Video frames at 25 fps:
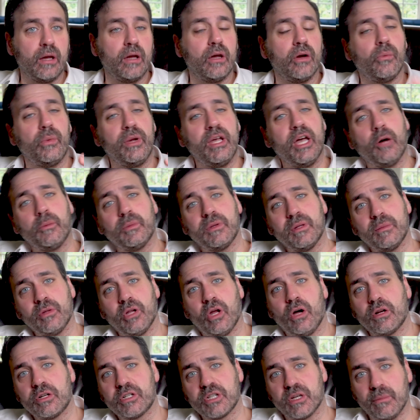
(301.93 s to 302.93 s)
We helped them
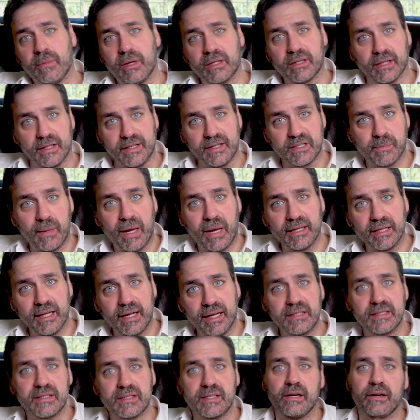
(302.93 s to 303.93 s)
launch a monthly
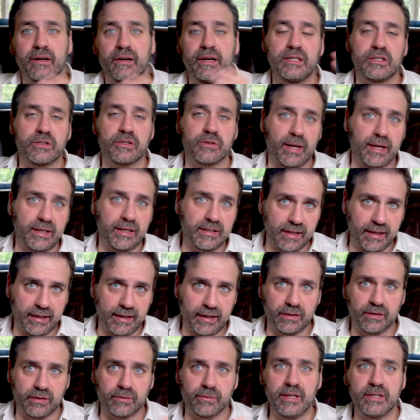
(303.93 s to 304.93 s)
spotlight series, translated
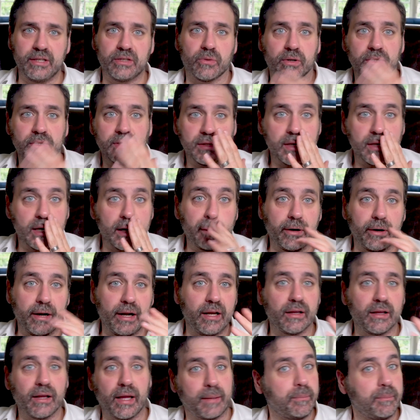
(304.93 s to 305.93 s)
the resources, and created
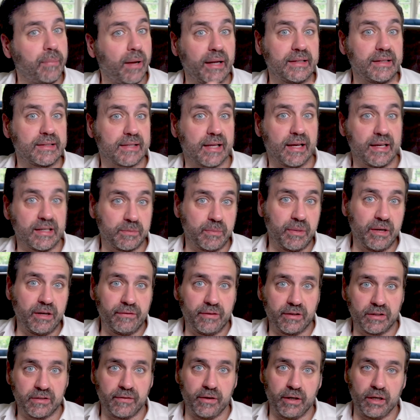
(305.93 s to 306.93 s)
like bite sized
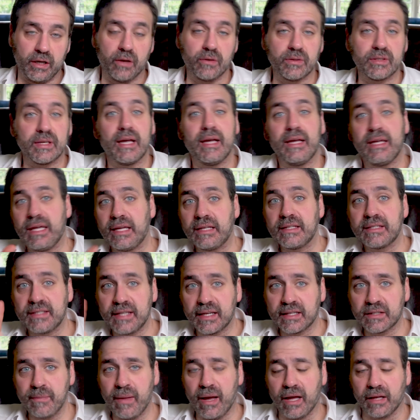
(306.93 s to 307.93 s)
benefits videos. In
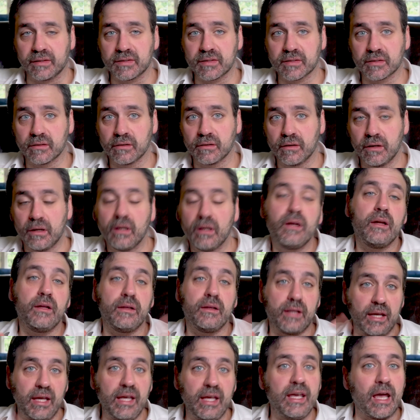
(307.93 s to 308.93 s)
6 months,
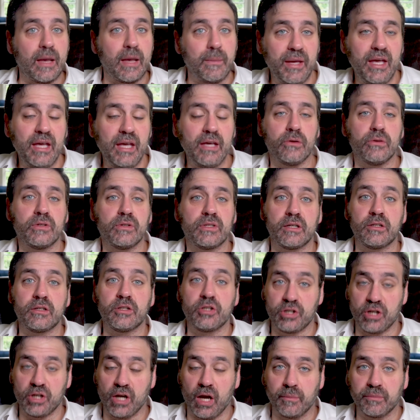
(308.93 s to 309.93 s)
the EAP usage
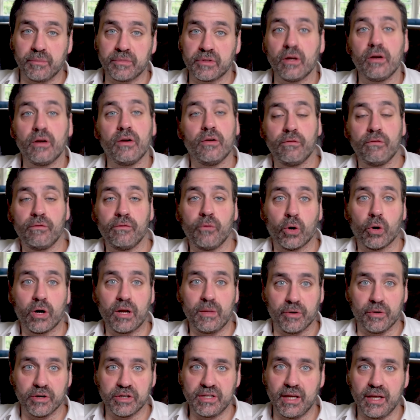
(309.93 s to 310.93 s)
jumped
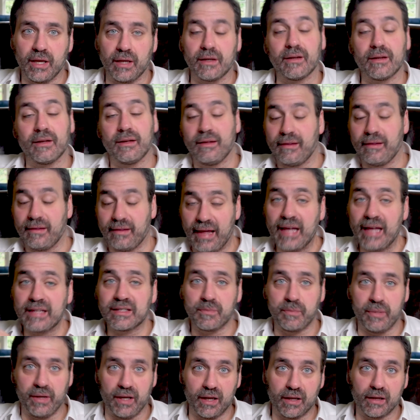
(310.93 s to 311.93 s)
40%. That's
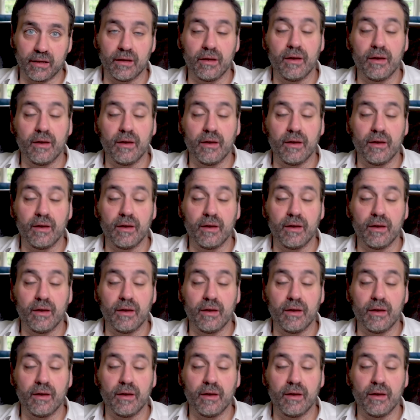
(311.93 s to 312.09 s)
big.